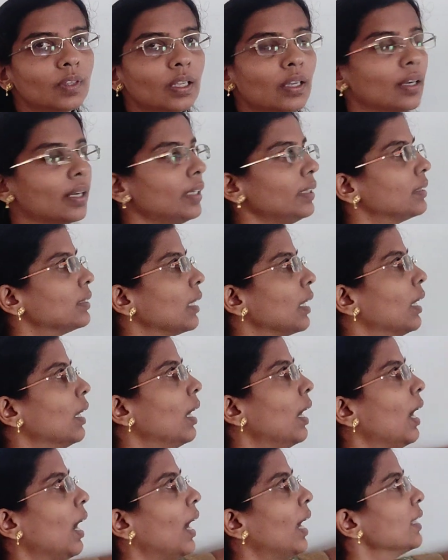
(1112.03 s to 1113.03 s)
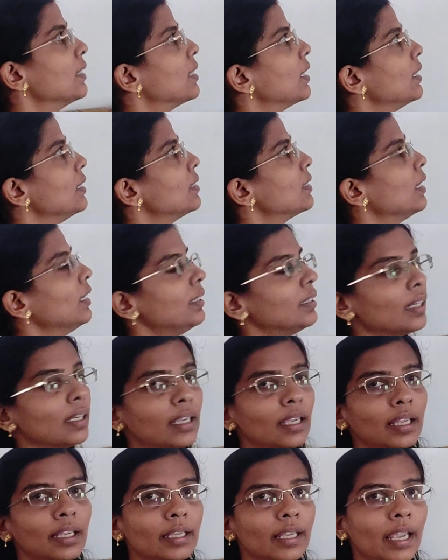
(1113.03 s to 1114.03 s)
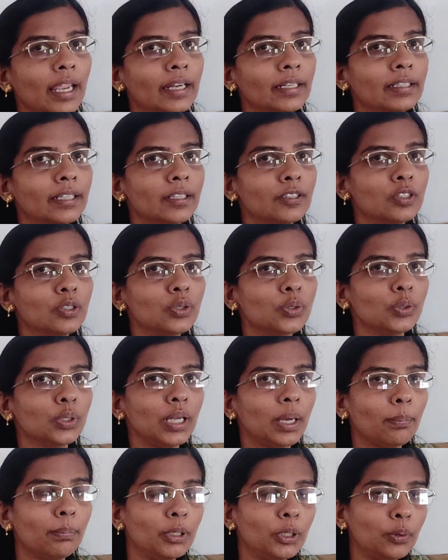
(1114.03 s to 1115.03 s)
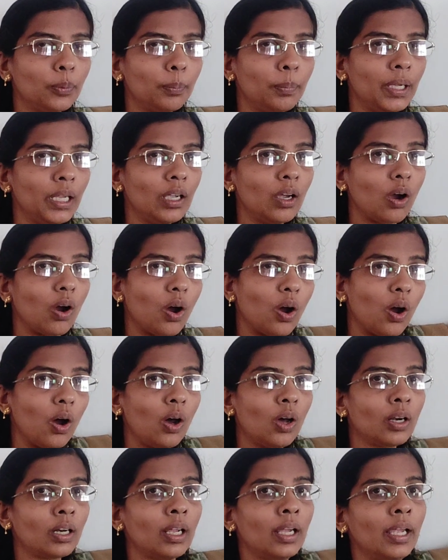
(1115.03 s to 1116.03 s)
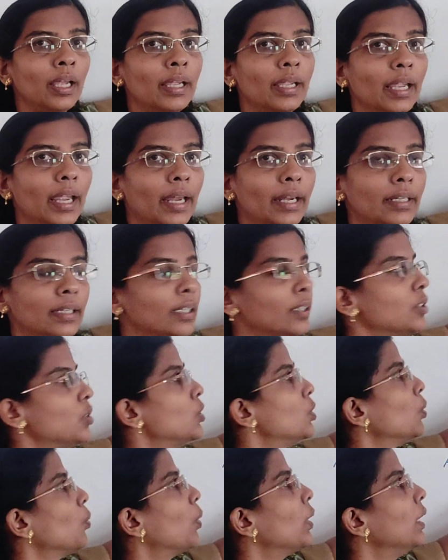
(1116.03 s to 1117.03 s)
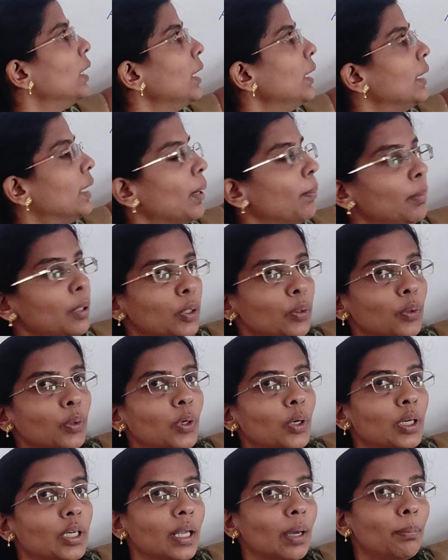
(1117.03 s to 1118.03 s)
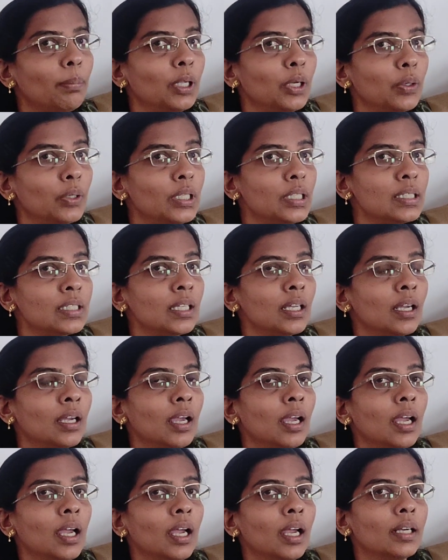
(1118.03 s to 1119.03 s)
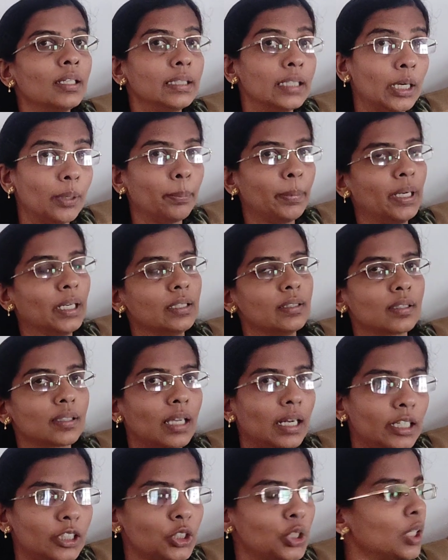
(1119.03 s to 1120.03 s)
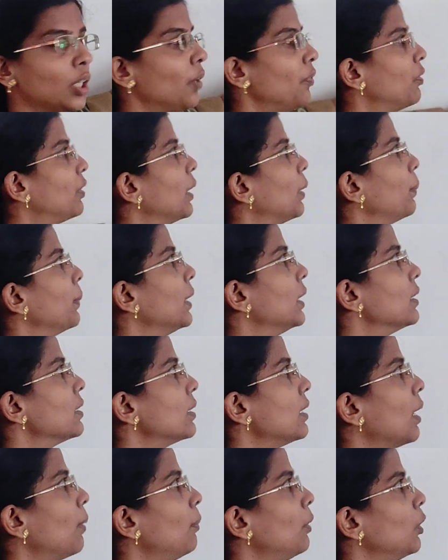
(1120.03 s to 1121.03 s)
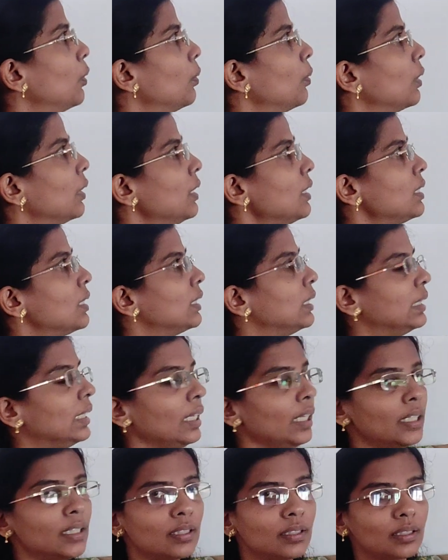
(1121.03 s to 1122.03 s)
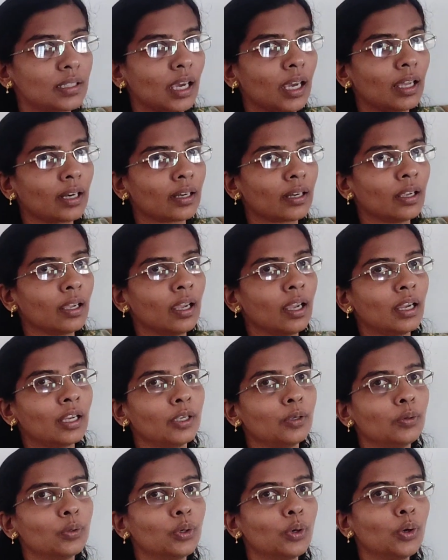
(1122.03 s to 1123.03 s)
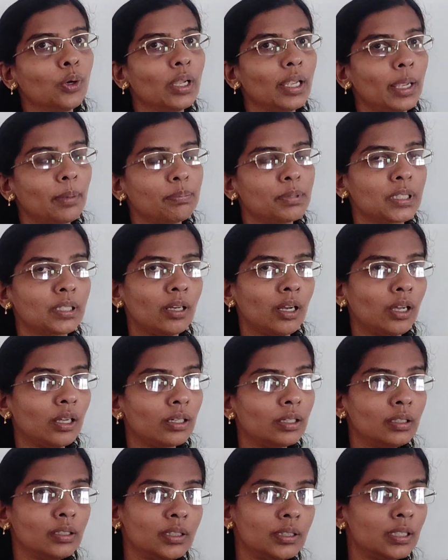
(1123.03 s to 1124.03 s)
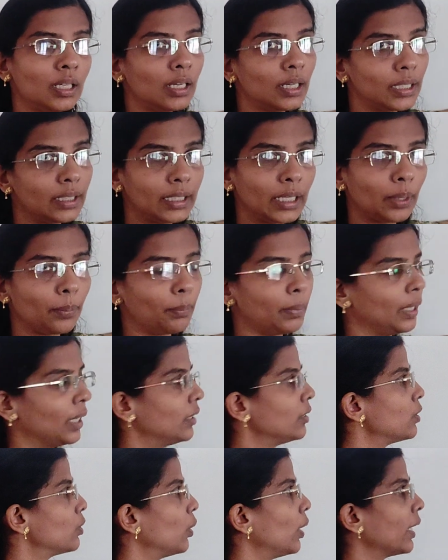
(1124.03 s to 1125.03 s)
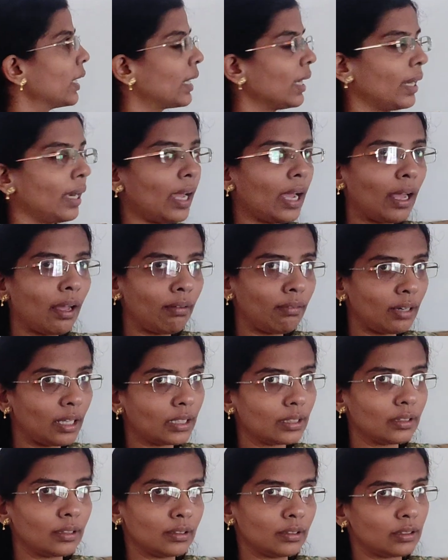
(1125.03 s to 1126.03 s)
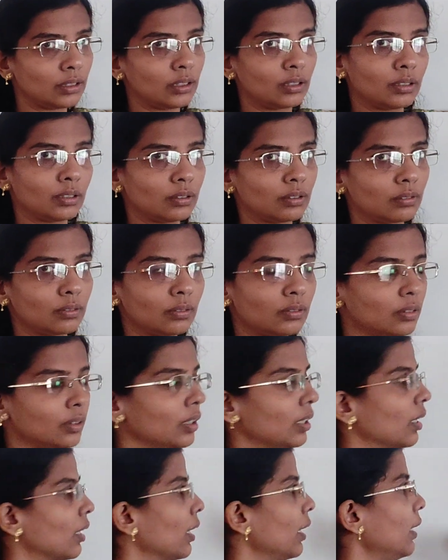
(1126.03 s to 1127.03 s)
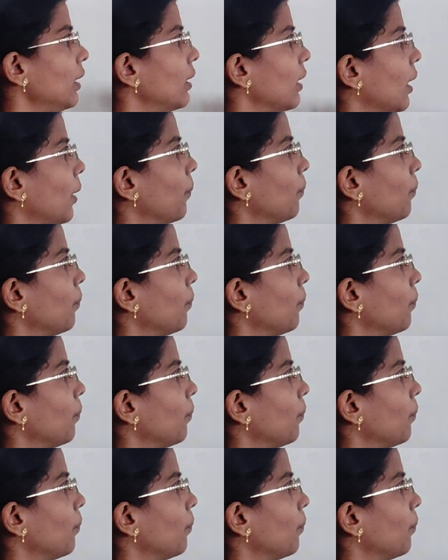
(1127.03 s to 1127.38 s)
Right? As I said, A tends to WB or A tends to only W. W is terminals, collection of terminals. W is T star. You know epsilon is terminal. So, I can have like this. Right?